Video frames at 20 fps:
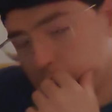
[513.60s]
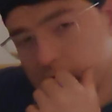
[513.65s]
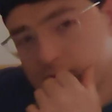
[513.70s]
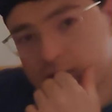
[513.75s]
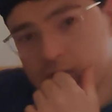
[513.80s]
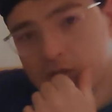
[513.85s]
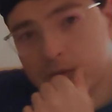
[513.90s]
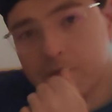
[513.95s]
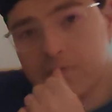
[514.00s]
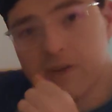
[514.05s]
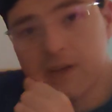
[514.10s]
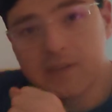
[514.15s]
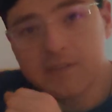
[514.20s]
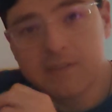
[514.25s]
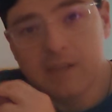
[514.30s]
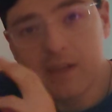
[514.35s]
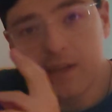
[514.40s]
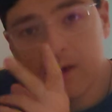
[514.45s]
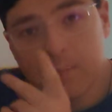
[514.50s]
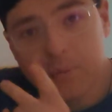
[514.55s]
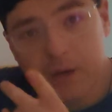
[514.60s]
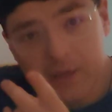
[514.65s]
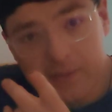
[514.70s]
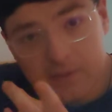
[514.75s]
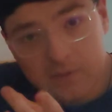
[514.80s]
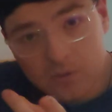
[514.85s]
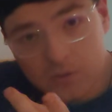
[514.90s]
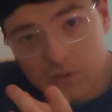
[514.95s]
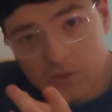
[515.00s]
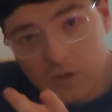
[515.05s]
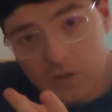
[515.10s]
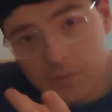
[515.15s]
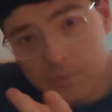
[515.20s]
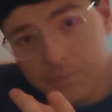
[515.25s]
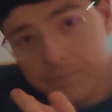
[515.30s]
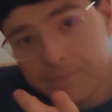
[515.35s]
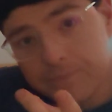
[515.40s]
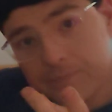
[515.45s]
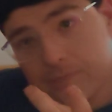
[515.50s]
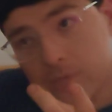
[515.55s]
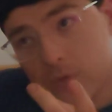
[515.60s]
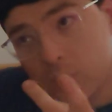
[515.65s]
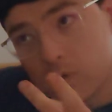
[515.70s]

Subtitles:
once the Shopify's done, I buy the .com.